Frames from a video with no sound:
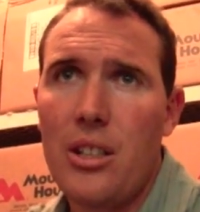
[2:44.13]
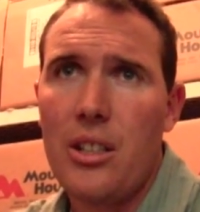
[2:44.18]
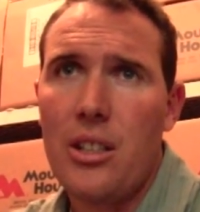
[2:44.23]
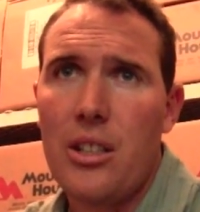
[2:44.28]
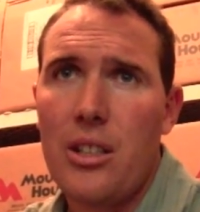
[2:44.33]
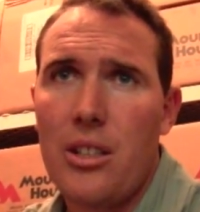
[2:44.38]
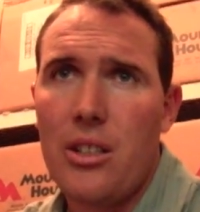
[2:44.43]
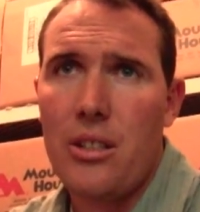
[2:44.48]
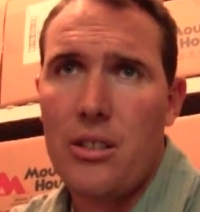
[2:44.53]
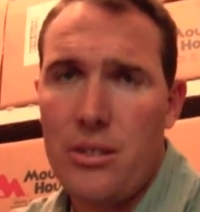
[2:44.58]

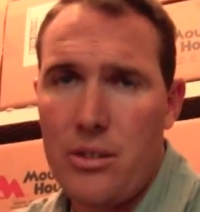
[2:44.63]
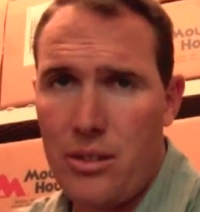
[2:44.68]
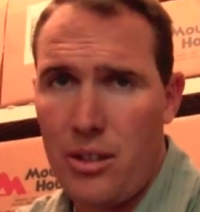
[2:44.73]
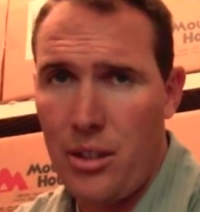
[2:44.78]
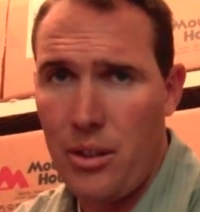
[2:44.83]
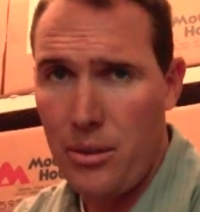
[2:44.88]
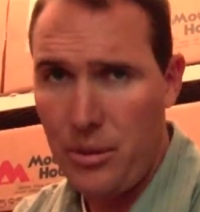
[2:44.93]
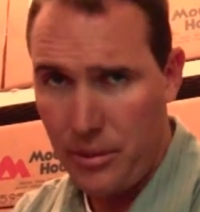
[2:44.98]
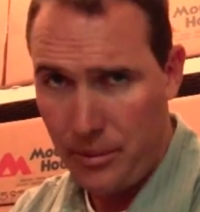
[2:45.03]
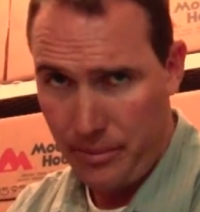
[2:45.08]
Okay.
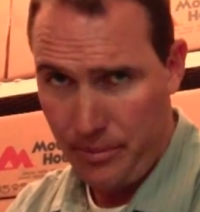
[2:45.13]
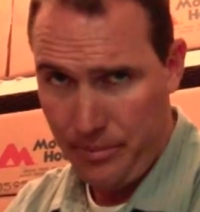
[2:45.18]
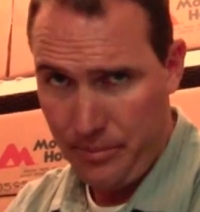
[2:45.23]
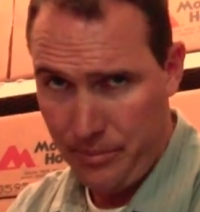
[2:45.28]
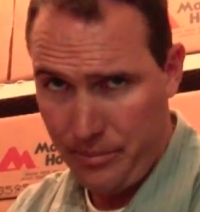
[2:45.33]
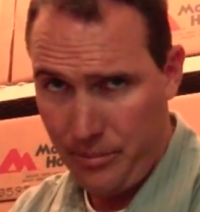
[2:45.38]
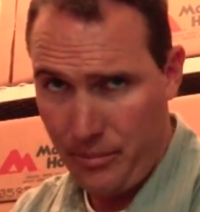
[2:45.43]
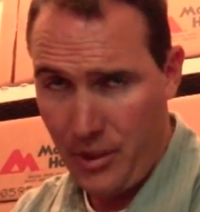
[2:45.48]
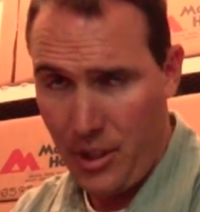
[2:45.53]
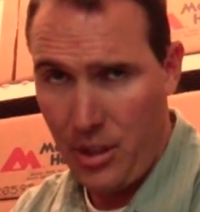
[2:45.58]
So,
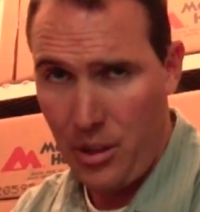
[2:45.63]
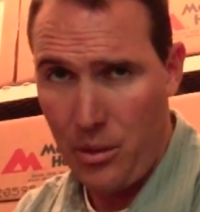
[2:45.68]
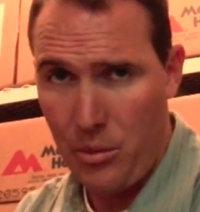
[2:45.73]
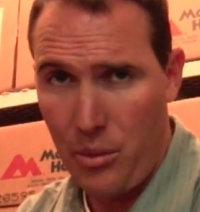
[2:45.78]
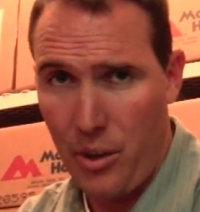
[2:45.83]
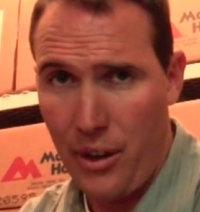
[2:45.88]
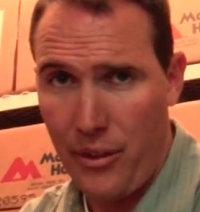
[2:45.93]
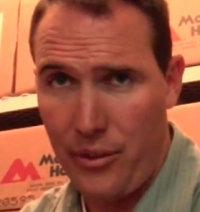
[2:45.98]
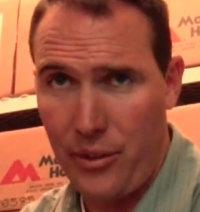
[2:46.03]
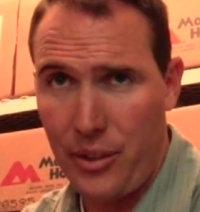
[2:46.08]
you know,
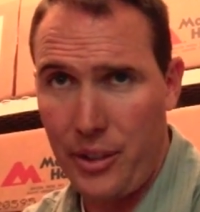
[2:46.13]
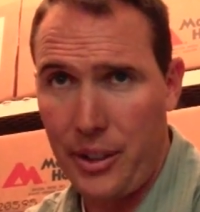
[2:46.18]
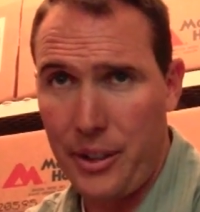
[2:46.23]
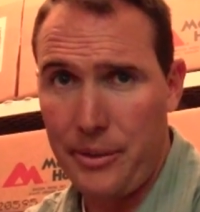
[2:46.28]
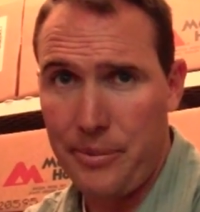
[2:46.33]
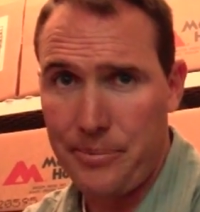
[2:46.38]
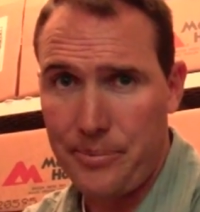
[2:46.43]
roughly